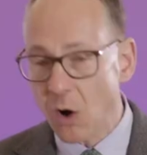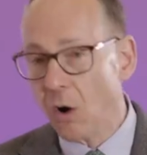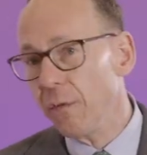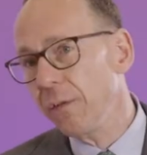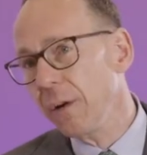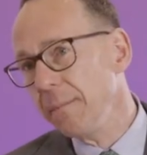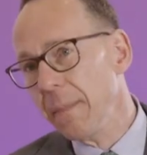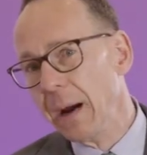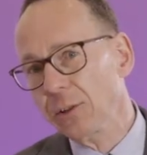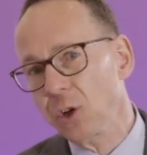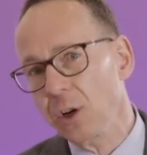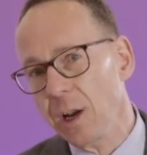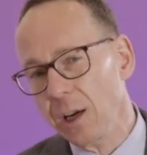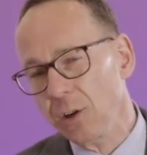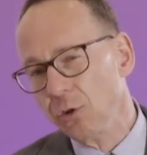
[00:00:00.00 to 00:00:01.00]
of
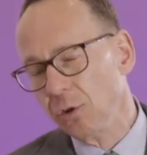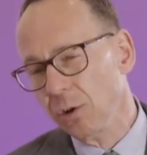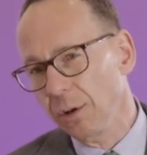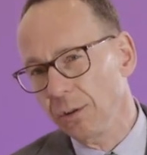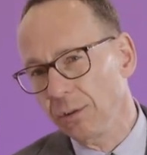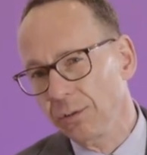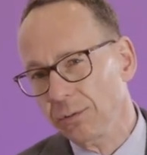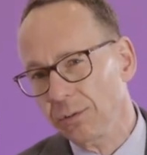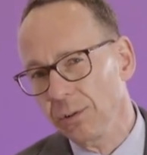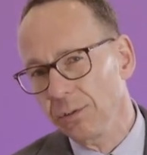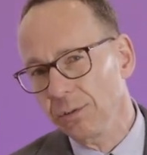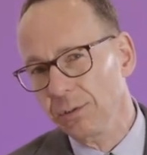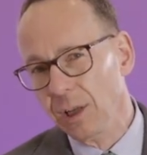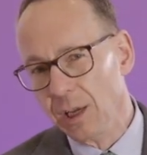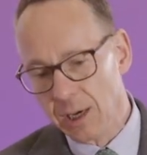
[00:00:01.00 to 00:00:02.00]
imagination
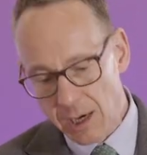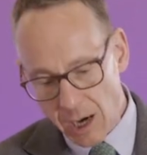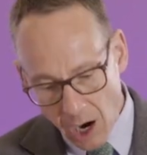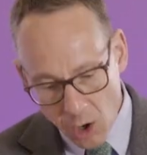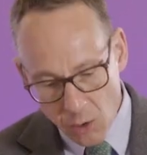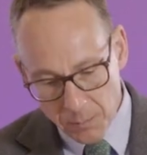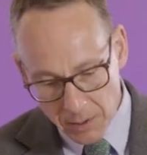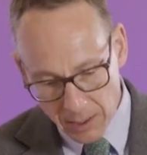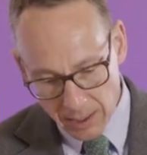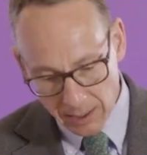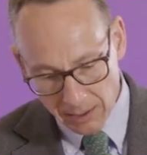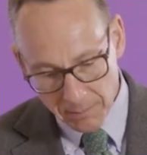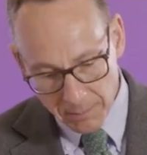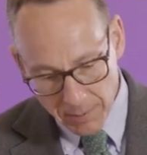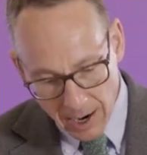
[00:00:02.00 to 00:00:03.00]
through the
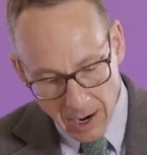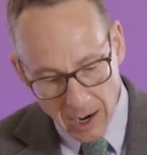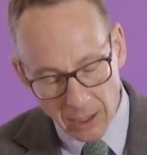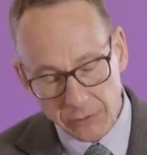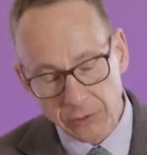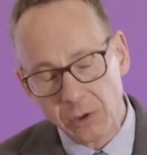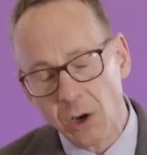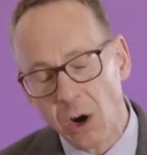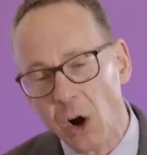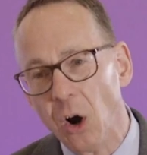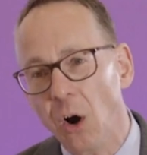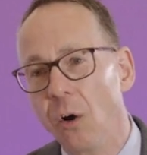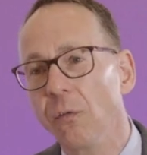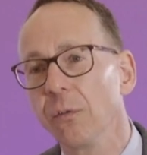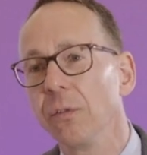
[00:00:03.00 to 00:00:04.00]
opening part
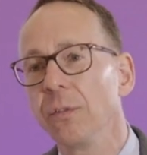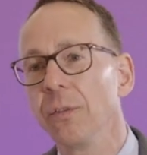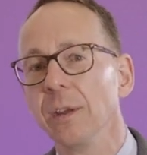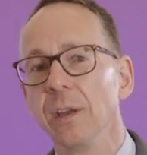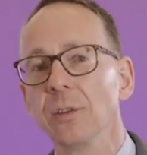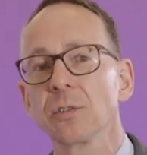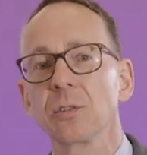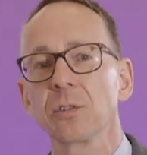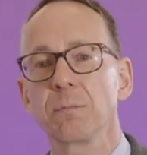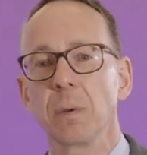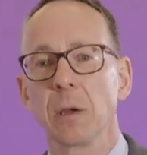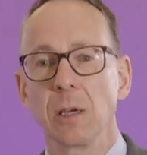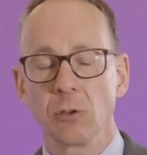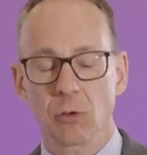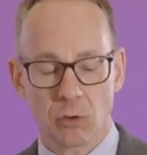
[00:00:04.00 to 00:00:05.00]
of this
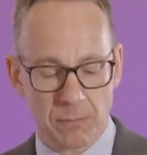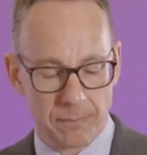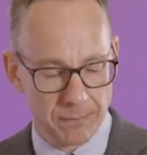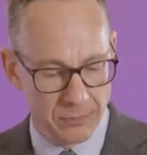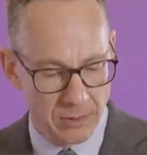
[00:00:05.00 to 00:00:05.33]
speech.